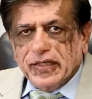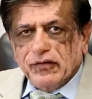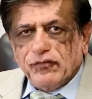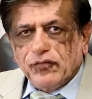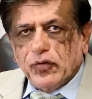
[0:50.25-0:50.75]

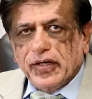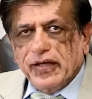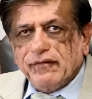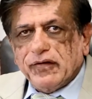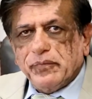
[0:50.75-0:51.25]
and
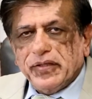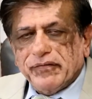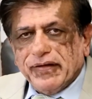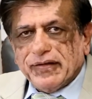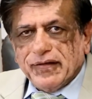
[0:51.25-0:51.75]
forever be
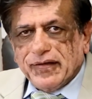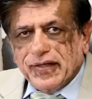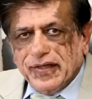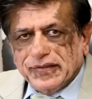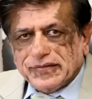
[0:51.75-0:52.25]

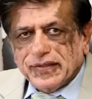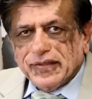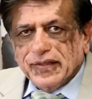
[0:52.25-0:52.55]
recognized